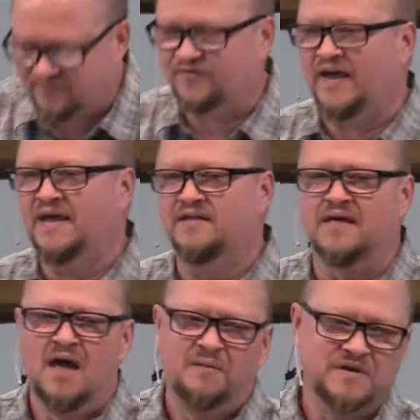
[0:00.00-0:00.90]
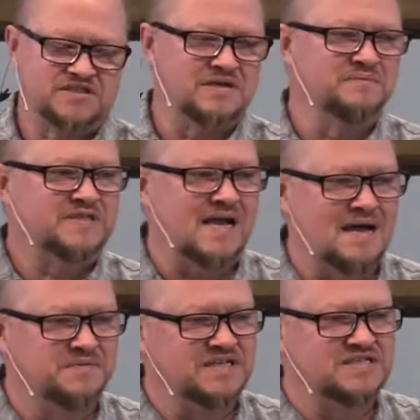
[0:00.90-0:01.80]
faith, but
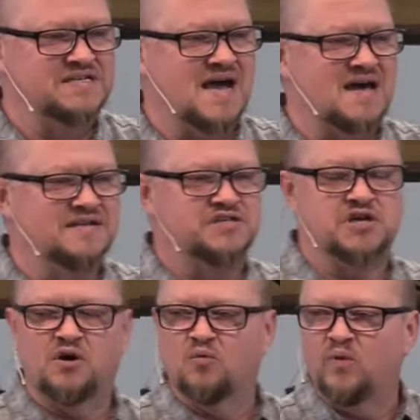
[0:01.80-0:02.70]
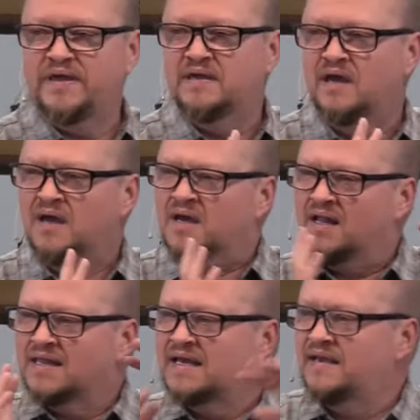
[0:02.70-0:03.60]
sometimes it's not until we
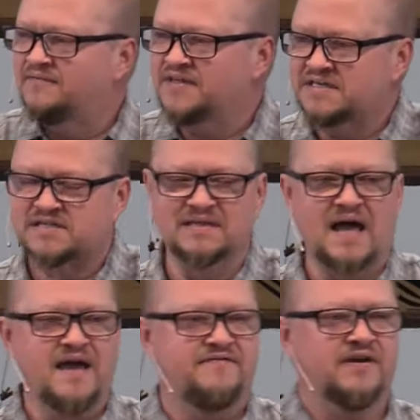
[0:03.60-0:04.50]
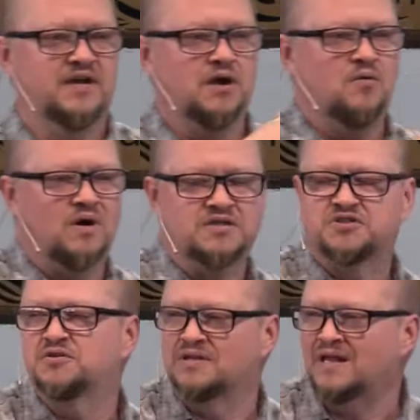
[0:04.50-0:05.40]
leave this life and go on
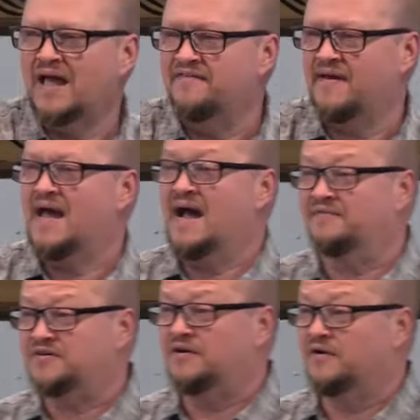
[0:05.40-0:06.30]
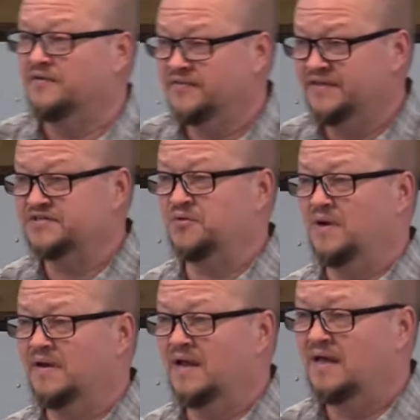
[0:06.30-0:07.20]
to the life after this
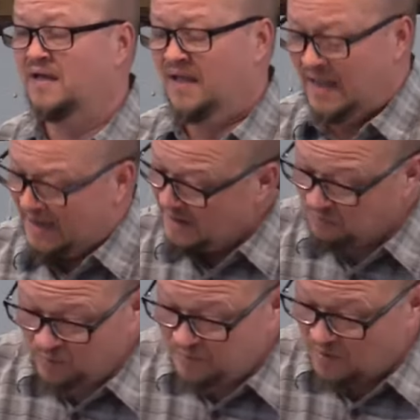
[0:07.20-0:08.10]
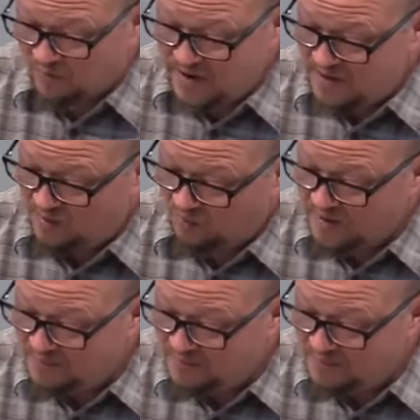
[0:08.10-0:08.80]
one. And, but we, we